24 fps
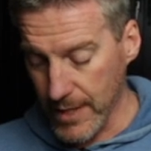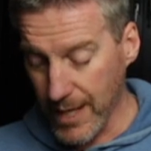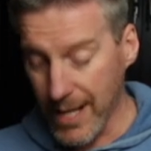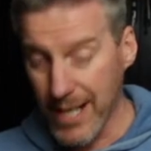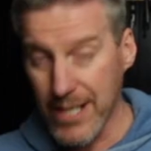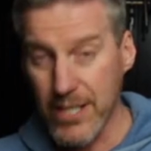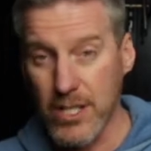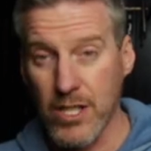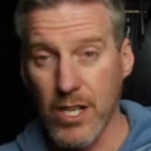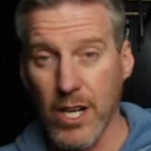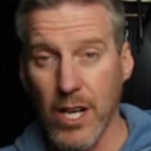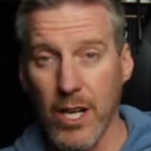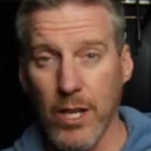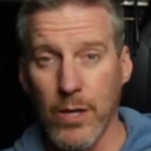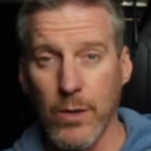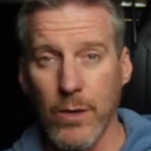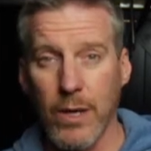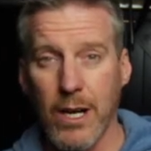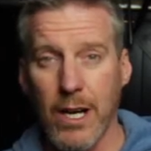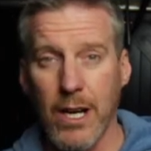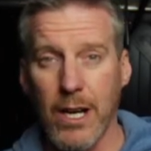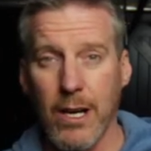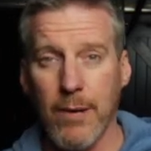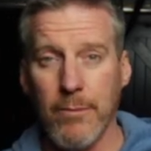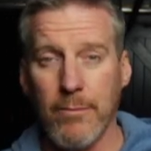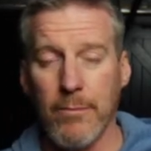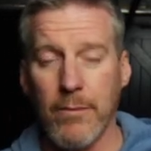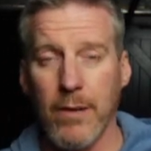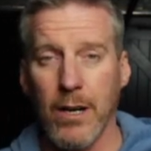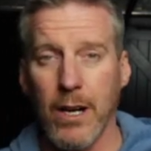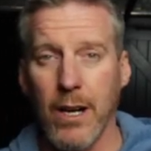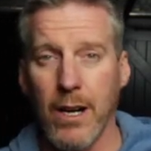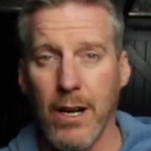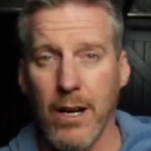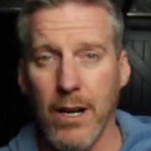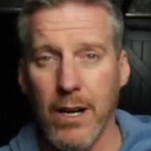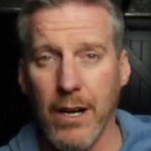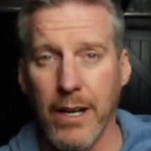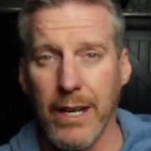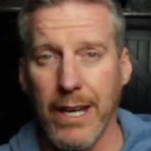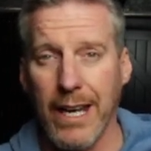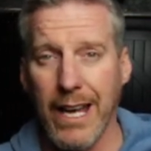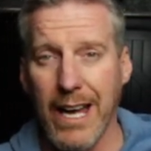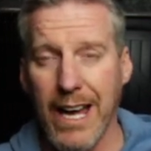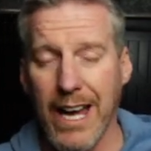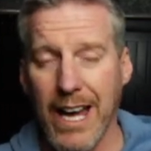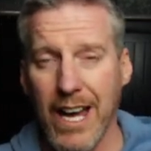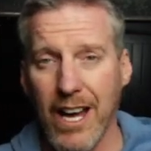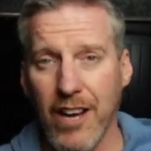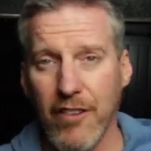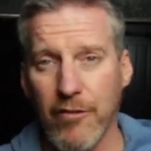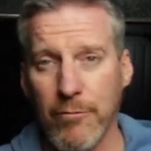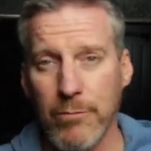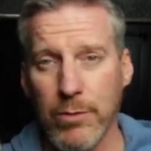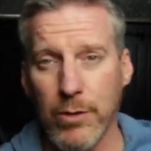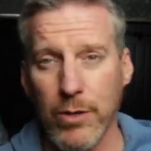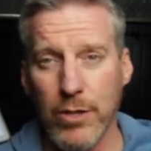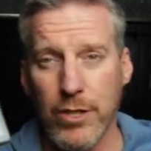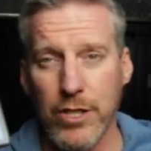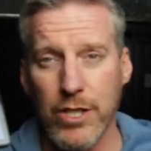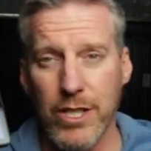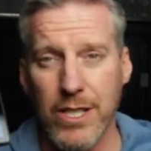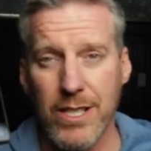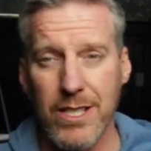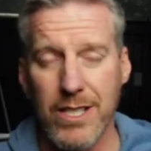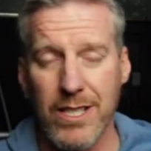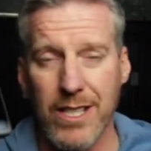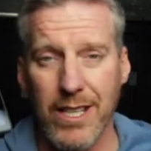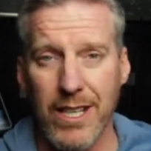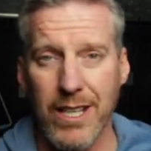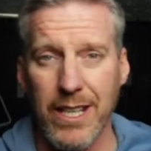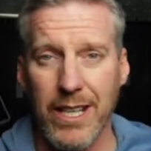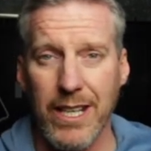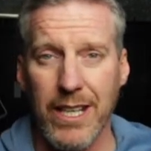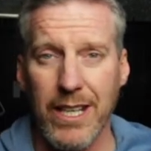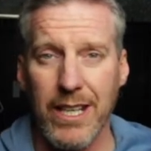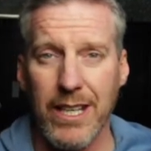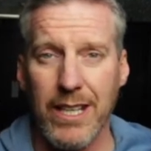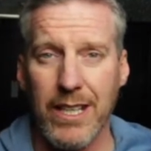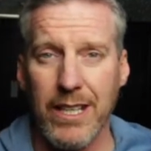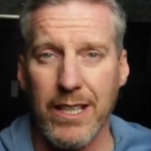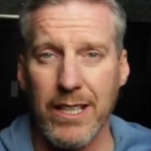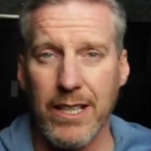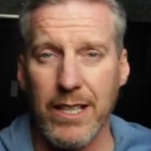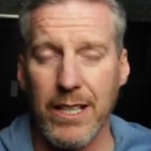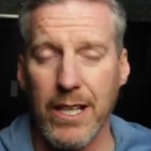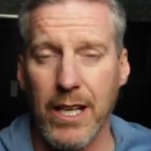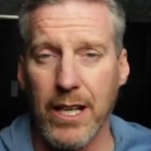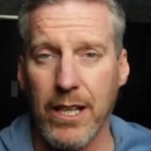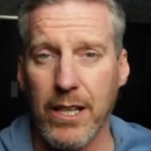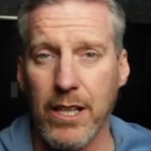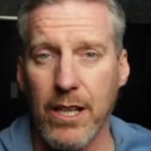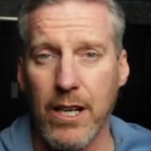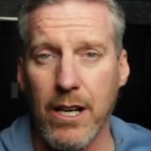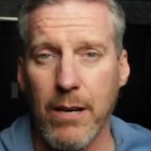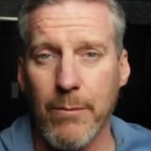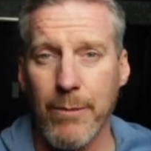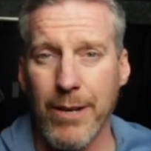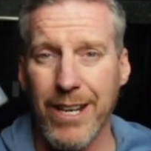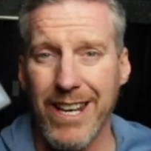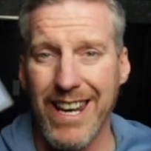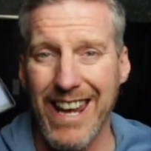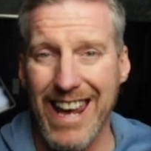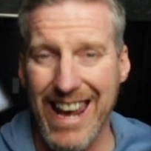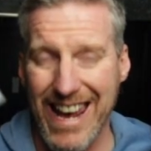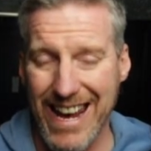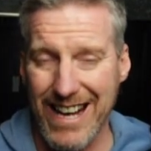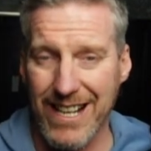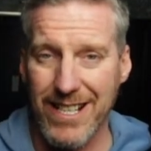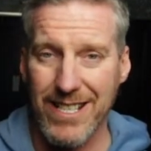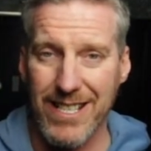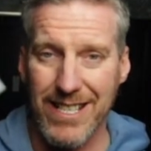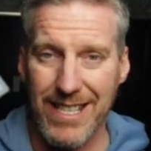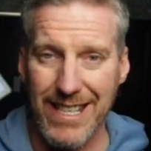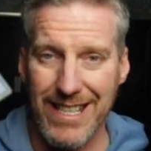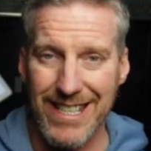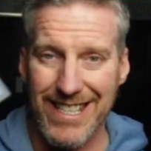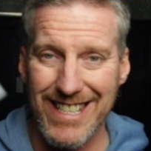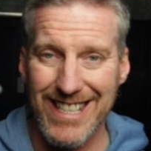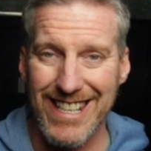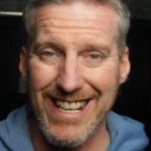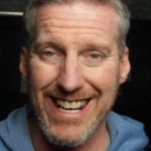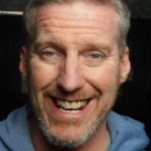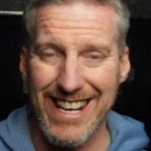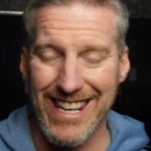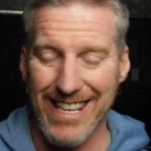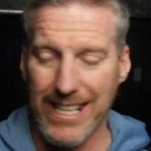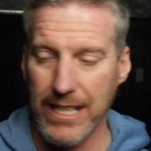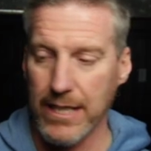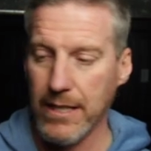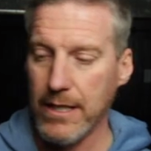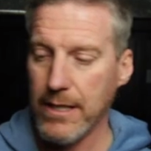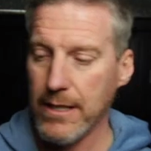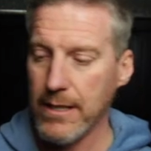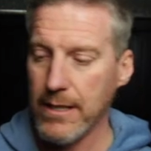And so I have purchased the Garmin XT.